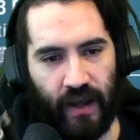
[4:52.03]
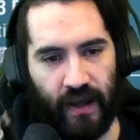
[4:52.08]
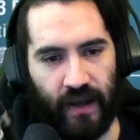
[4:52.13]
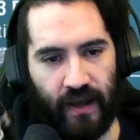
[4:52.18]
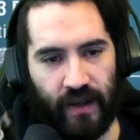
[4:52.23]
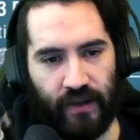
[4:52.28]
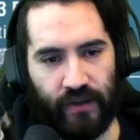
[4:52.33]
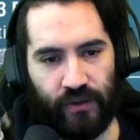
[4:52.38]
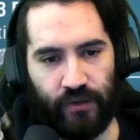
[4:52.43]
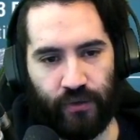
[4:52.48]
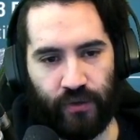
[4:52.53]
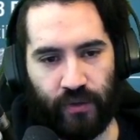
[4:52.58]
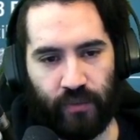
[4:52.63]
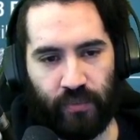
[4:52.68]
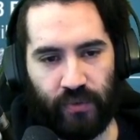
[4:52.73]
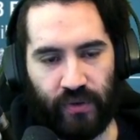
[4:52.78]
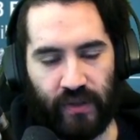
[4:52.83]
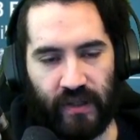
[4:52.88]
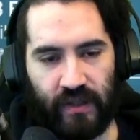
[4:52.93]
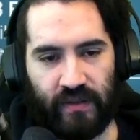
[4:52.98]
you
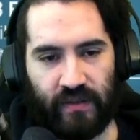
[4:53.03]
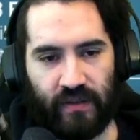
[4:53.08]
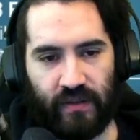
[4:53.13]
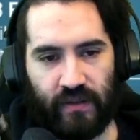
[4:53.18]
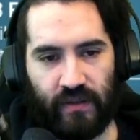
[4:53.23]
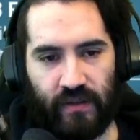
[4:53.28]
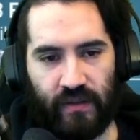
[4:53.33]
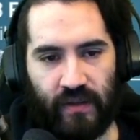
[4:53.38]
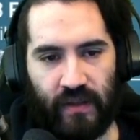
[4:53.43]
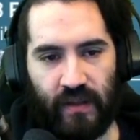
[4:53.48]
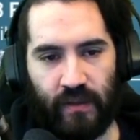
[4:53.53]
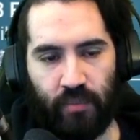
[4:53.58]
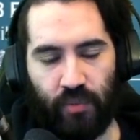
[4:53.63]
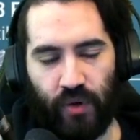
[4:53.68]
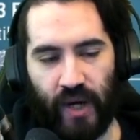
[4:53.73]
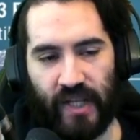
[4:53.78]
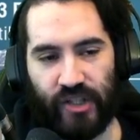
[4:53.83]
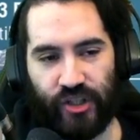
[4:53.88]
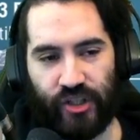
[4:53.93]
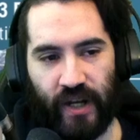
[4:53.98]
complete the
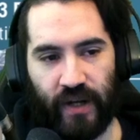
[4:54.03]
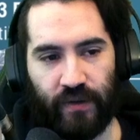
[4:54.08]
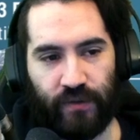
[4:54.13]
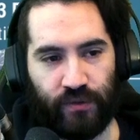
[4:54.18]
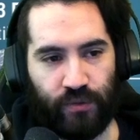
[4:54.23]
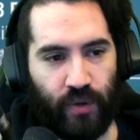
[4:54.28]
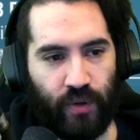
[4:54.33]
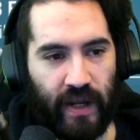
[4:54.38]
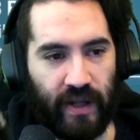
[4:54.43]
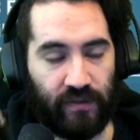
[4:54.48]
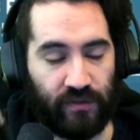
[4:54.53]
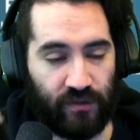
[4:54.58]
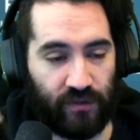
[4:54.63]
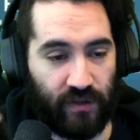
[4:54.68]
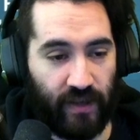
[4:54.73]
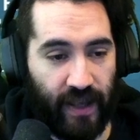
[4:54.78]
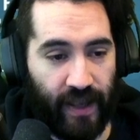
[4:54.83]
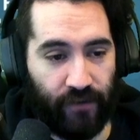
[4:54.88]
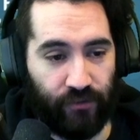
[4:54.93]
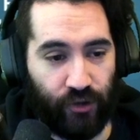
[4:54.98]
Bright Shadows quest.
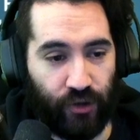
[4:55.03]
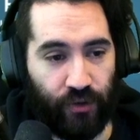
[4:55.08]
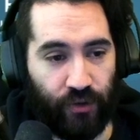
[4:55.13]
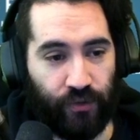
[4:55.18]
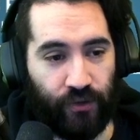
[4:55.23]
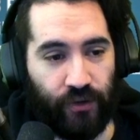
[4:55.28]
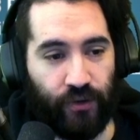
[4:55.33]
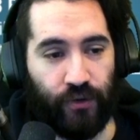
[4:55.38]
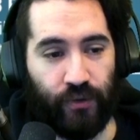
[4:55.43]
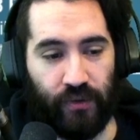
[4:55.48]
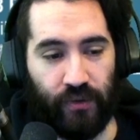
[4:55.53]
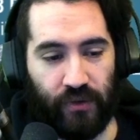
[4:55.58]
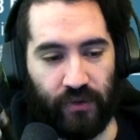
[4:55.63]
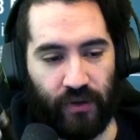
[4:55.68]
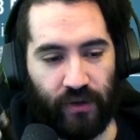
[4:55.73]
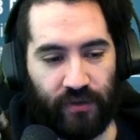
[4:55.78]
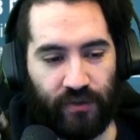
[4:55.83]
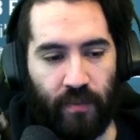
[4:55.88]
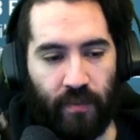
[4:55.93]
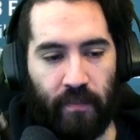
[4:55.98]
After you do,
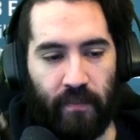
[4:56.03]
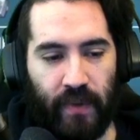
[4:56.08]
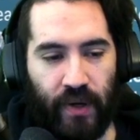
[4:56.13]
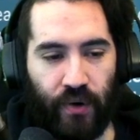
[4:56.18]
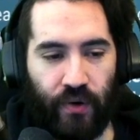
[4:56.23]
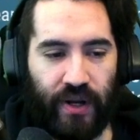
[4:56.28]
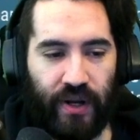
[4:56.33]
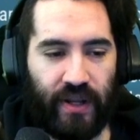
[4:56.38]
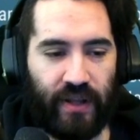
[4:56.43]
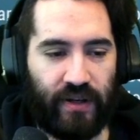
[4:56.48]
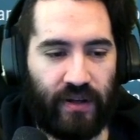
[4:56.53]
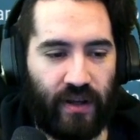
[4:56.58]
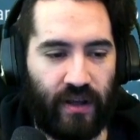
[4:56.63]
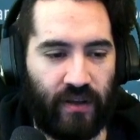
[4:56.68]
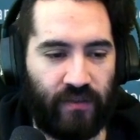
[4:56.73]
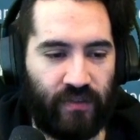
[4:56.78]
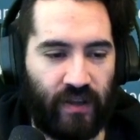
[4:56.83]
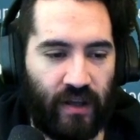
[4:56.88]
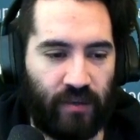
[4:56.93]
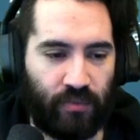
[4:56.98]
there's a myriad of
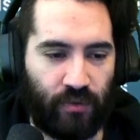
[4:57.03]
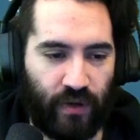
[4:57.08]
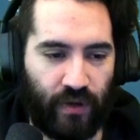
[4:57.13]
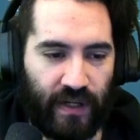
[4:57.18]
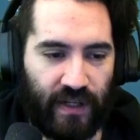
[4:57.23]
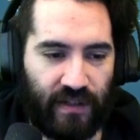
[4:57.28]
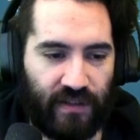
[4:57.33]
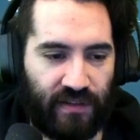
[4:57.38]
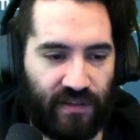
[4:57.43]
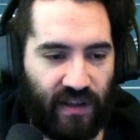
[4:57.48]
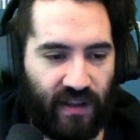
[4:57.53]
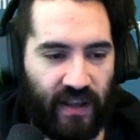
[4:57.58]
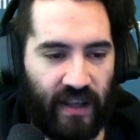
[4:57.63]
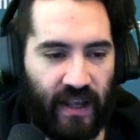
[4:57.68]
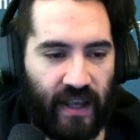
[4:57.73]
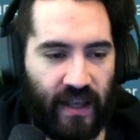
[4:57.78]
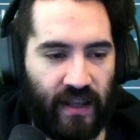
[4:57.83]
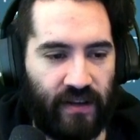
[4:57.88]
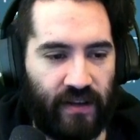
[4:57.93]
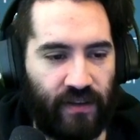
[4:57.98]
upgrades
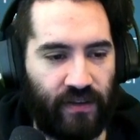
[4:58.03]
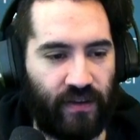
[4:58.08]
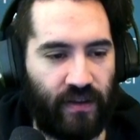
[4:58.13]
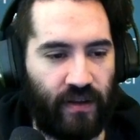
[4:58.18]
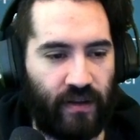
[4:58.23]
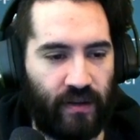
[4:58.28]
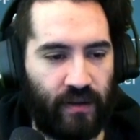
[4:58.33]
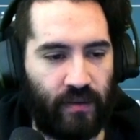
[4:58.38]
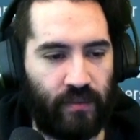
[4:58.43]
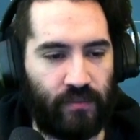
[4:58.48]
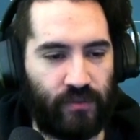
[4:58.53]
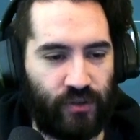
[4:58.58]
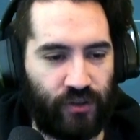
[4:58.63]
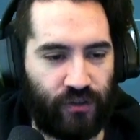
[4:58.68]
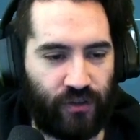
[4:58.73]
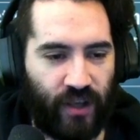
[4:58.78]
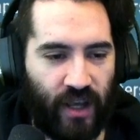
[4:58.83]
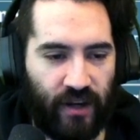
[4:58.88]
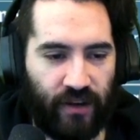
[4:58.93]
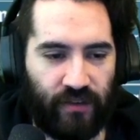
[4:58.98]
and just
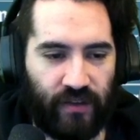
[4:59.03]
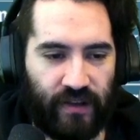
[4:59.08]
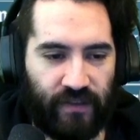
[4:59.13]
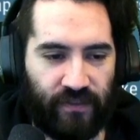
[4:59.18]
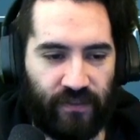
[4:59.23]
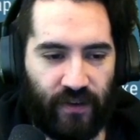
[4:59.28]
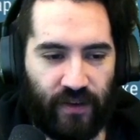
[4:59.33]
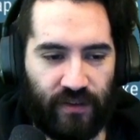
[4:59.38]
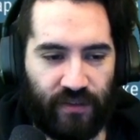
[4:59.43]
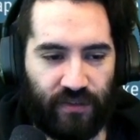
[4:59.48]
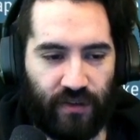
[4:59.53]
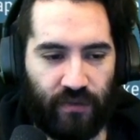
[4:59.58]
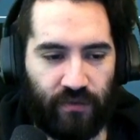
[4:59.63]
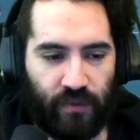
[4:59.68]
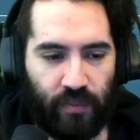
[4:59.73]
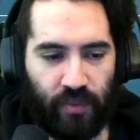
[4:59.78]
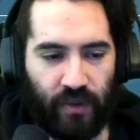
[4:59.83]
kind of like fun stuff to play